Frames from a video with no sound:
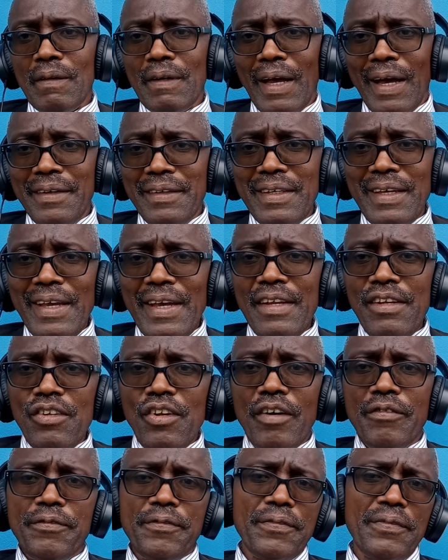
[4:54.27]
At the end
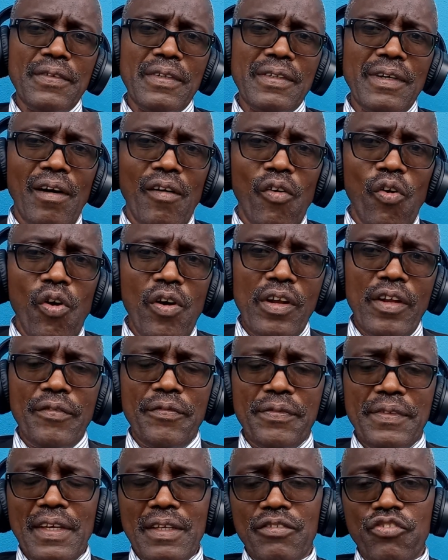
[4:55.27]
of all of
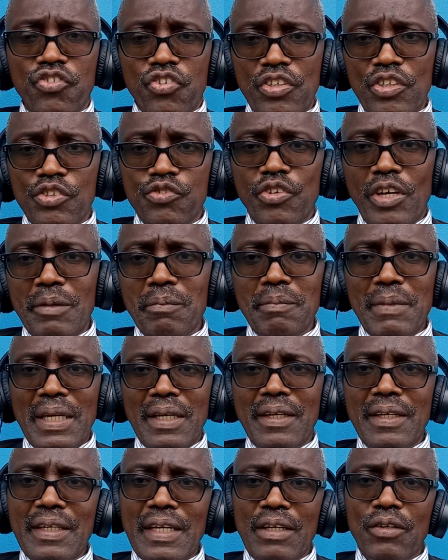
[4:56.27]
these children
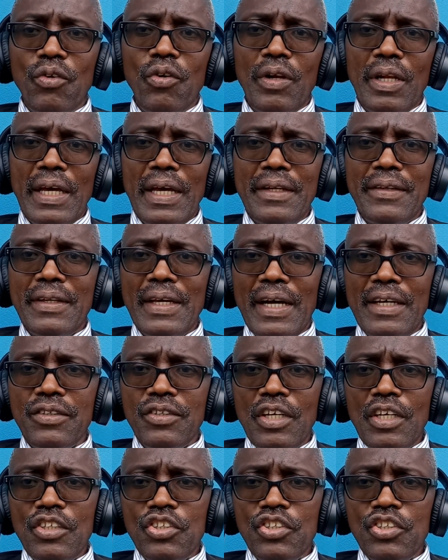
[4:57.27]
making and all like that,